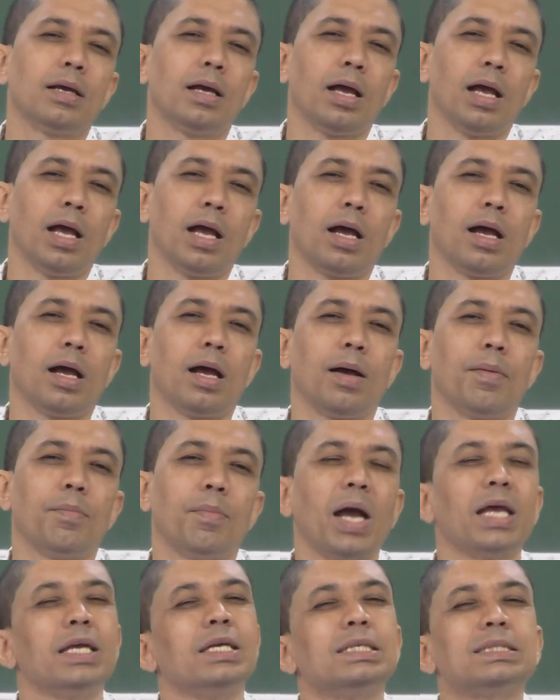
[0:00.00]
uh,
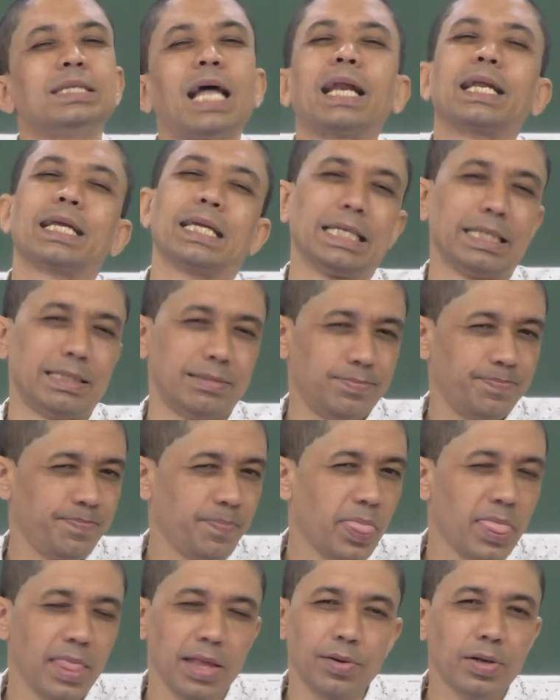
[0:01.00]
my target
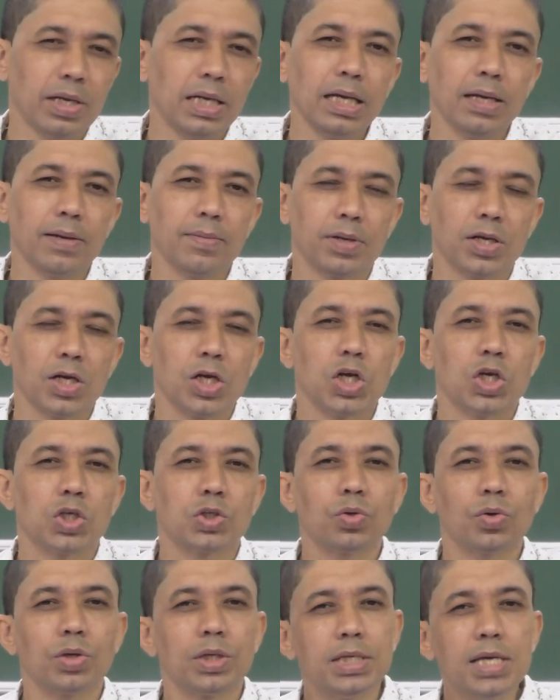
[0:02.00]
okay
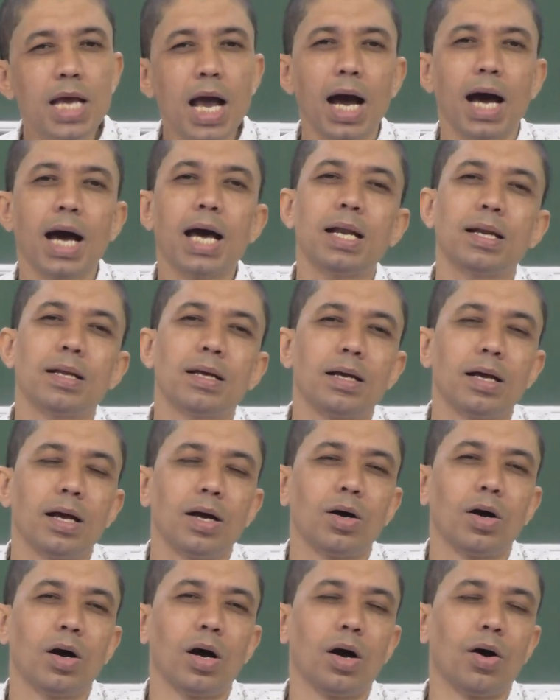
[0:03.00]
so here
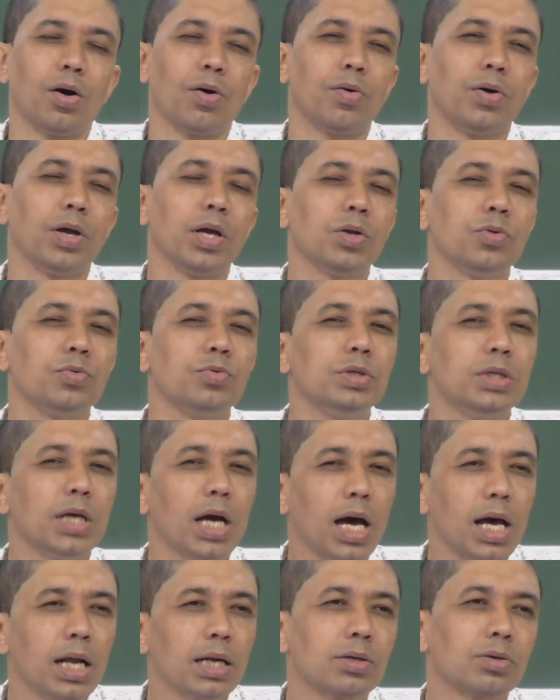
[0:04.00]
uh, when we
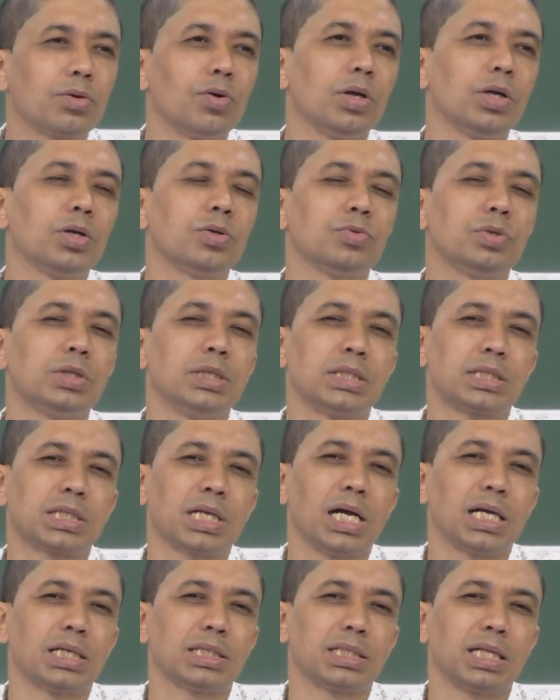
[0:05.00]
are going to
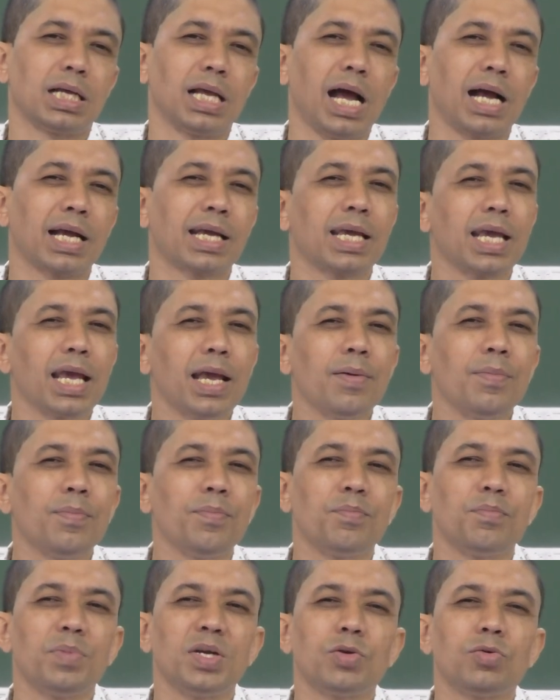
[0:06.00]
discuss the, a
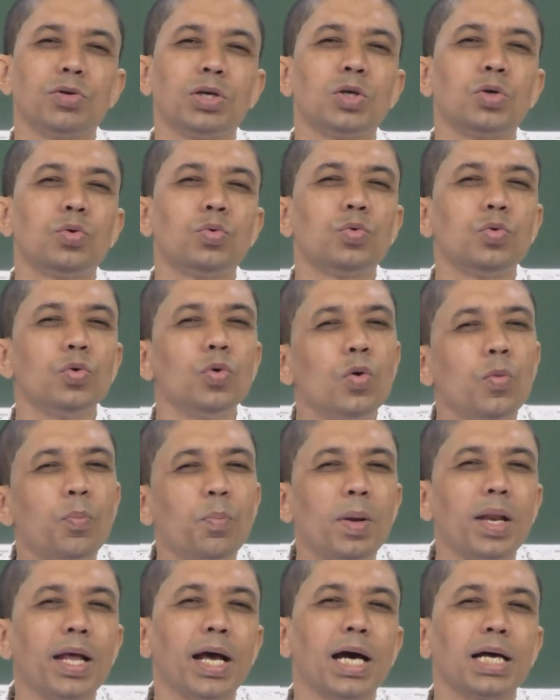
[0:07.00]
game between two
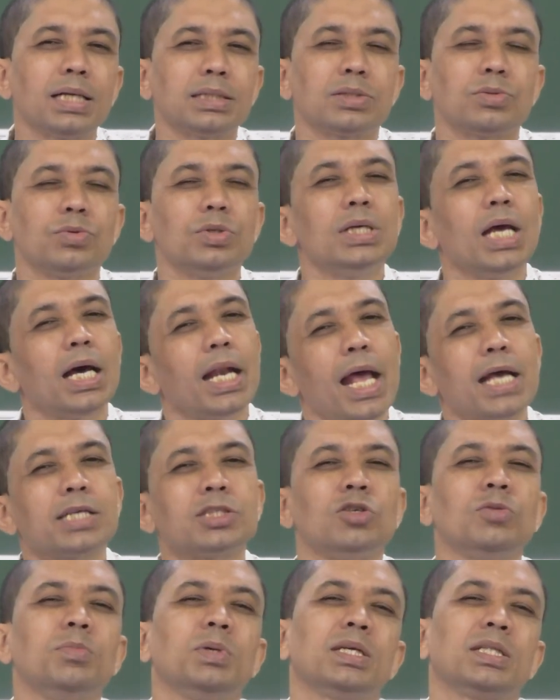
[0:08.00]
players we are
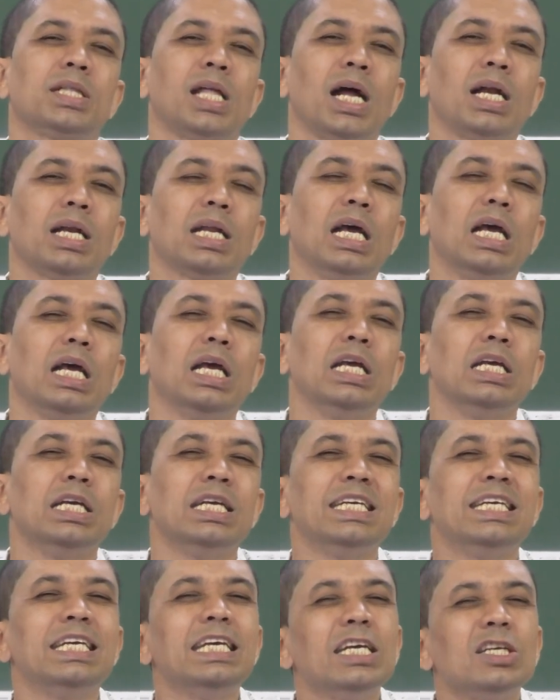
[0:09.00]
assuming that
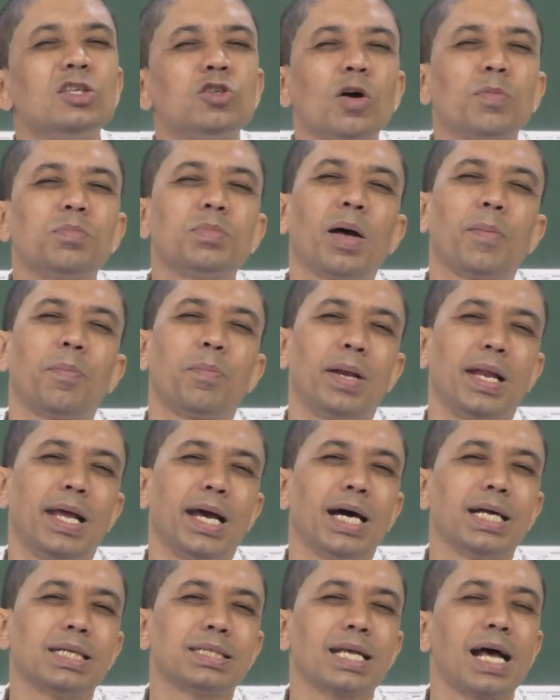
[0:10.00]
each of the
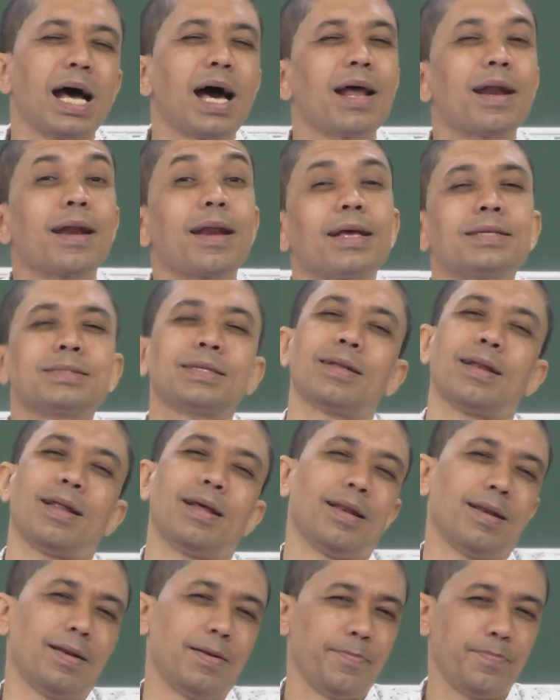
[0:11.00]
players are
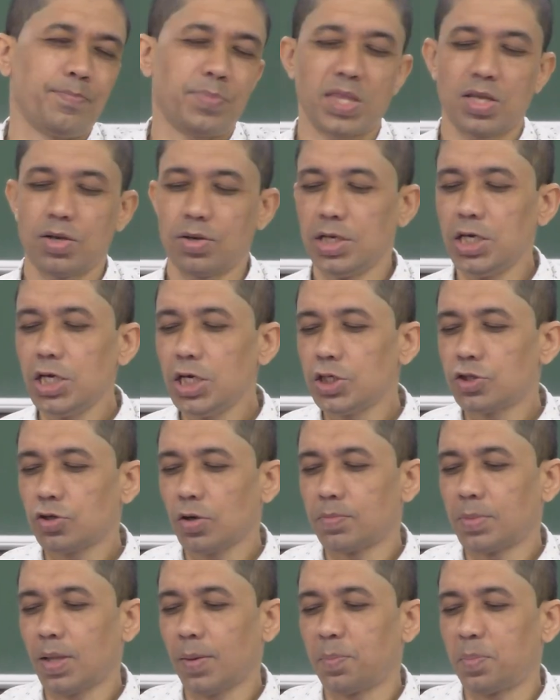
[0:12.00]
rational each
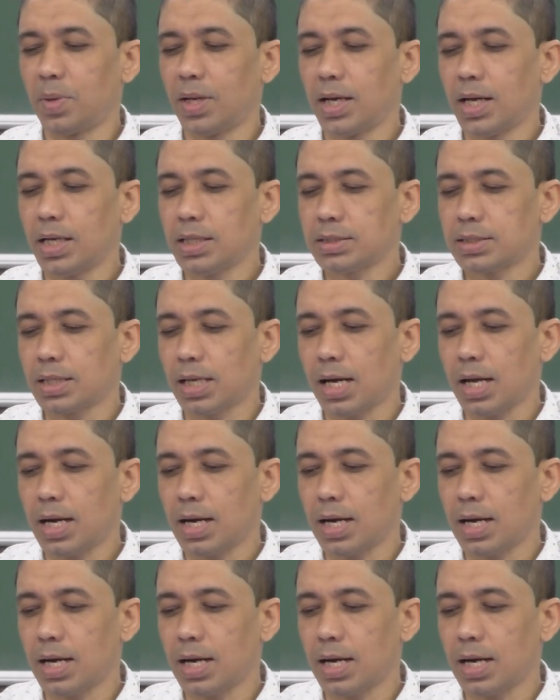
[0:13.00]
of the players are